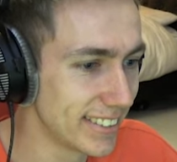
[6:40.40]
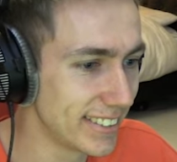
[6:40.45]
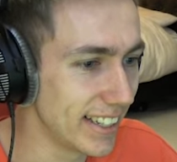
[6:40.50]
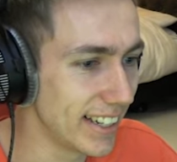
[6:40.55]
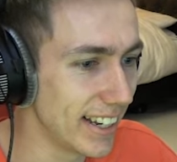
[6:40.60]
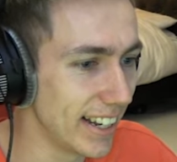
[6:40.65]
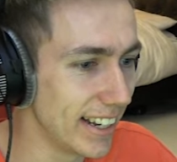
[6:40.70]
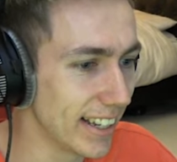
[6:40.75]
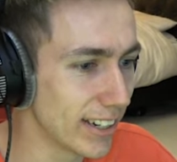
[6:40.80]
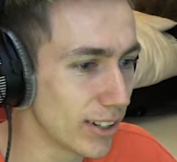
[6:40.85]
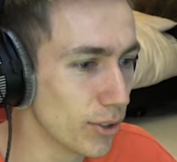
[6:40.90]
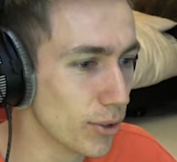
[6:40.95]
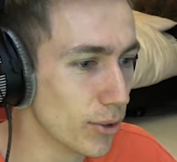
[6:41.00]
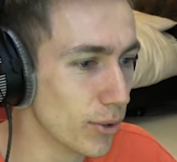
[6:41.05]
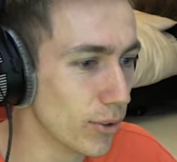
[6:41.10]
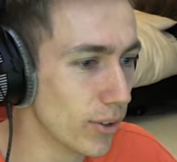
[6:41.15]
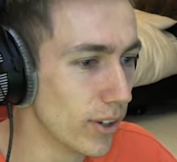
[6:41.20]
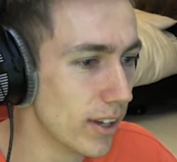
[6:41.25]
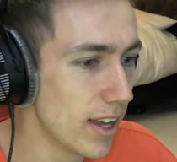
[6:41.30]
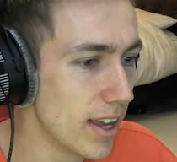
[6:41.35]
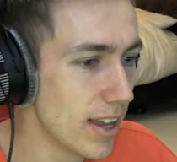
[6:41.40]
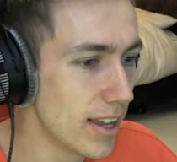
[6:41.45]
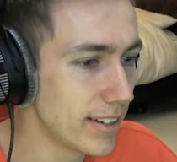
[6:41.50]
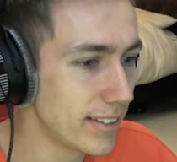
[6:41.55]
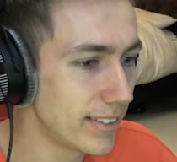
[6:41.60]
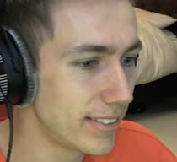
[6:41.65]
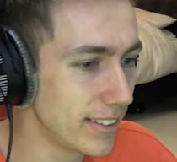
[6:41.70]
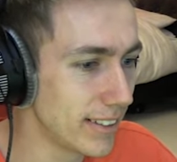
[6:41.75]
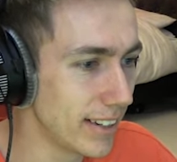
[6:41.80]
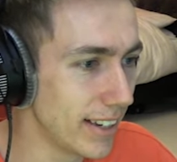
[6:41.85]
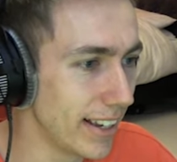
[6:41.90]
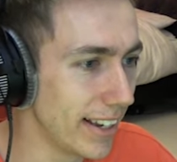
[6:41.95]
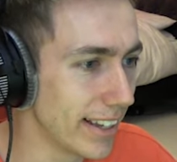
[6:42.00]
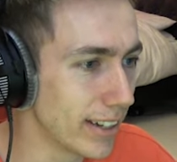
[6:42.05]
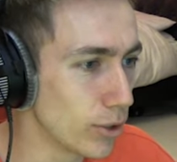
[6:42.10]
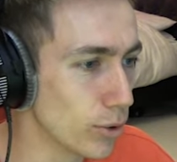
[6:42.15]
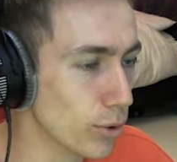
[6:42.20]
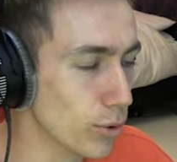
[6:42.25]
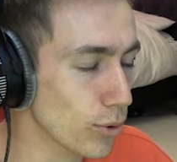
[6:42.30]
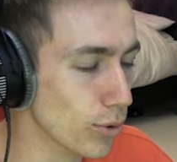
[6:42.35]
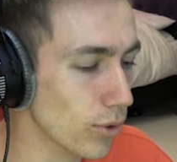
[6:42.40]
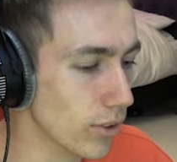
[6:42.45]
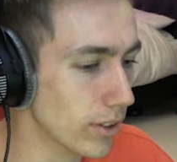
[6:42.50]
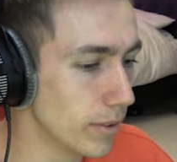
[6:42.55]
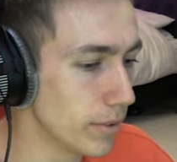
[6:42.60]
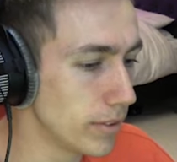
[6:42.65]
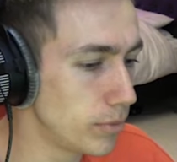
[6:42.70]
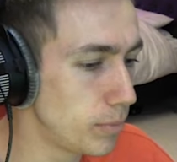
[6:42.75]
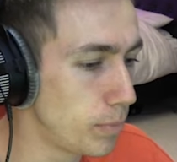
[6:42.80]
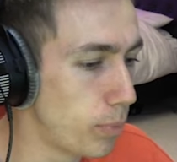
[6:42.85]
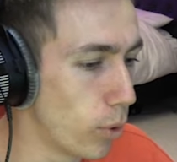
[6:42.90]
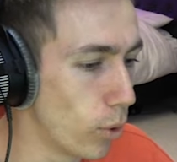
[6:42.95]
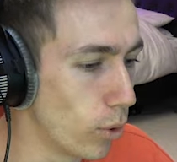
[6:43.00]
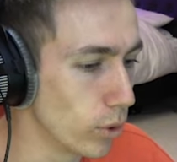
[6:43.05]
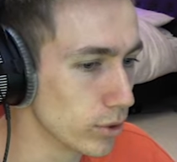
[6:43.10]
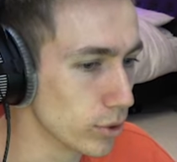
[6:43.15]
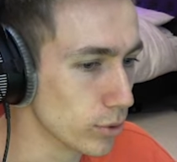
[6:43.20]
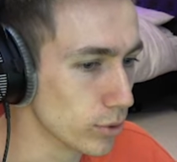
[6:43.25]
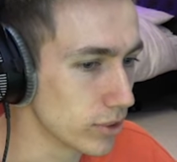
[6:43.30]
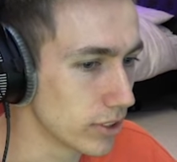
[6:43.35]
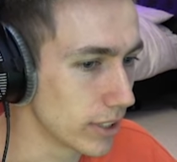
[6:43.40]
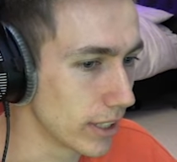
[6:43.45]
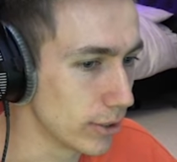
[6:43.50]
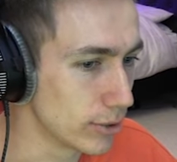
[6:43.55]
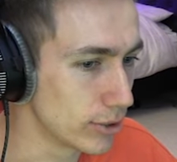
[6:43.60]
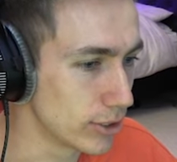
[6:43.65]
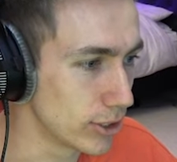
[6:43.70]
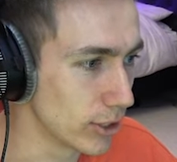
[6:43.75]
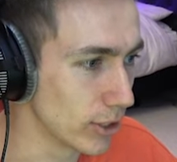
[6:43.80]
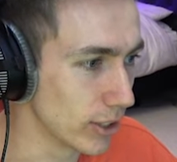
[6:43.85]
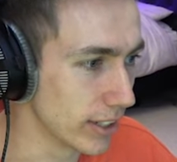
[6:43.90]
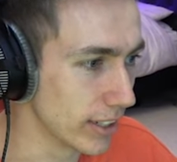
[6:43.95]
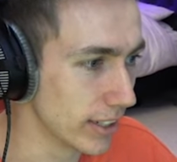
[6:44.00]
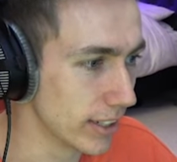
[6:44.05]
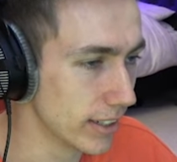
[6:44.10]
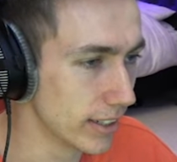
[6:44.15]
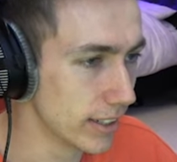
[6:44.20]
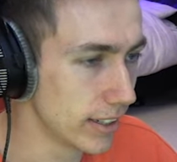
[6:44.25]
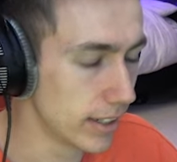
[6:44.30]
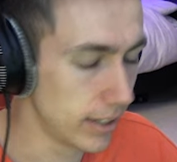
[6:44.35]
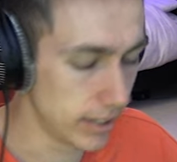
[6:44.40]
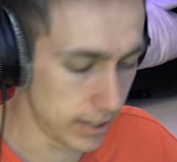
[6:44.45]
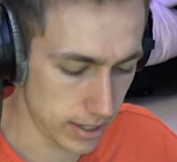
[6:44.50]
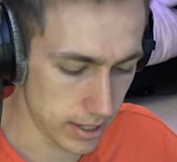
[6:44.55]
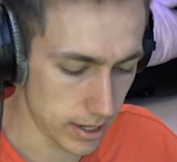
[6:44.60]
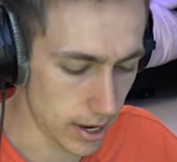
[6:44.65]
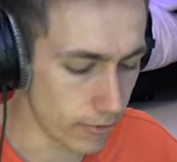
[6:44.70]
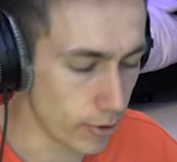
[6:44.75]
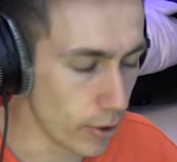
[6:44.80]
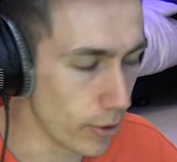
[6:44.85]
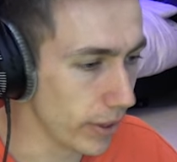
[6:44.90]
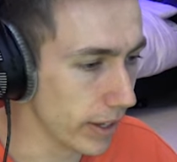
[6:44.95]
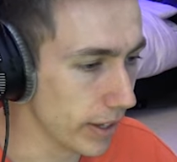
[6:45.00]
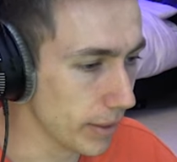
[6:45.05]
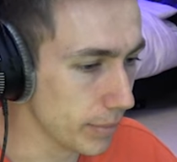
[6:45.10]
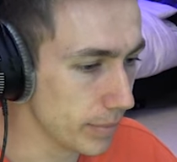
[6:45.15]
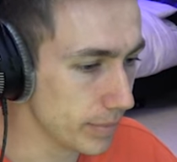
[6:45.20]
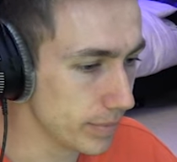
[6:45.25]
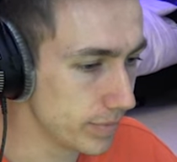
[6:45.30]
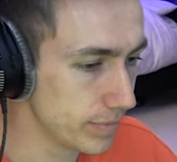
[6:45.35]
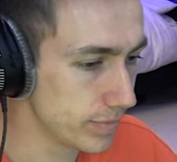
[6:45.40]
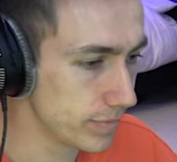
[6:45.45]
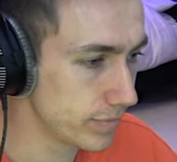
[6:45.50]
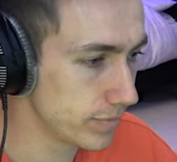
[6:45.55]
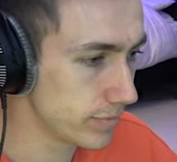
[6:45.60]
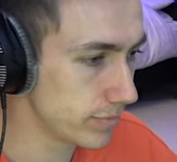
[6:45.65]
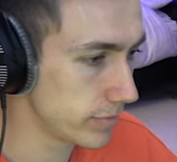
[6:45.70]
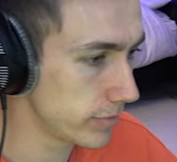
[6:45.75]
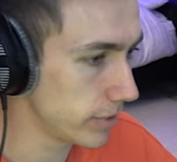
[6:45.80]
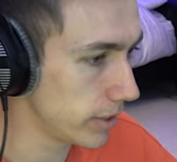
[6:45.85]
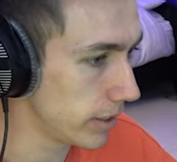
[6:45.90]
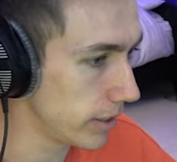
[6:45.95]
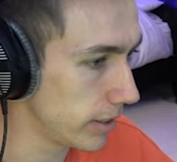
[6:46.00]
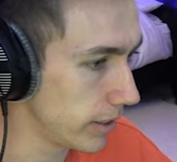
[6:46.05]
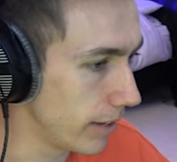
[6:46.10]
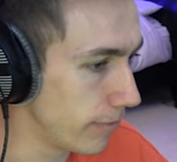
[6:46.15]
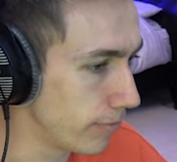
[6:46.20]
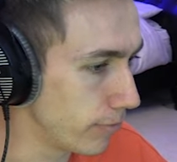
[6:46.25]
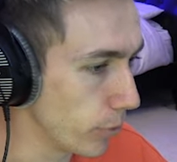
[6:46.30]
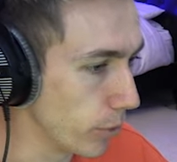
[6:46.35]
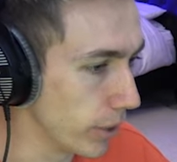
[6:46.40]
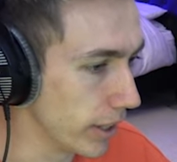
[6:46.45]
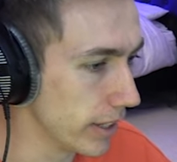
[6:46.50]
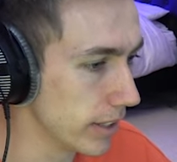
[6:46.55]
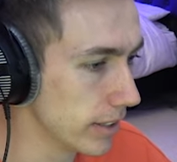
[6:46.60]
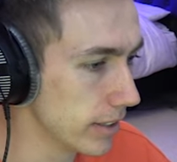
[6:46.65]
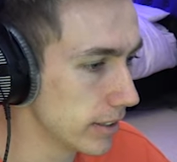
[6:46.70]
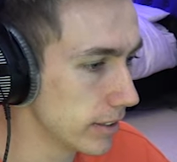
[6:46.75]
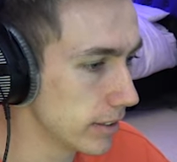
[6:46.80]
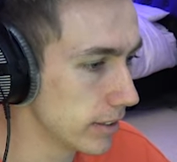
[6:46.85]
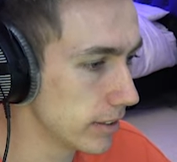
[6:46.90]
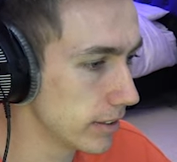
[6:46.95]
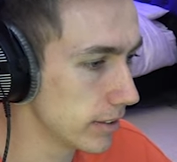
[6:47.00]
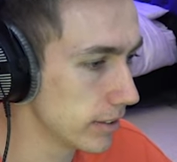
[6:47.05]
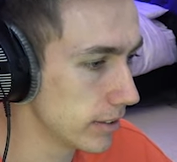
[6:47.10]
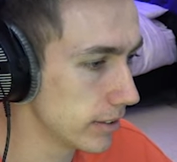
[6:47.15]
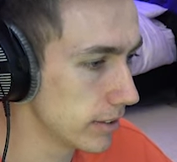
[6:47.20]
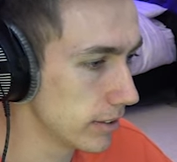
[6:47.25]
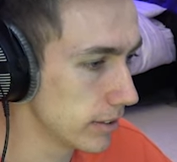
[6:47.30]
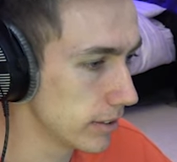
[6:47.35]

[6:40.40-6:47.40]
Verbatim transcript: did a little, did a little oh, no. portal skill shot, you know? I wrote it. Left Yo, Left 40. It, looks like that guy's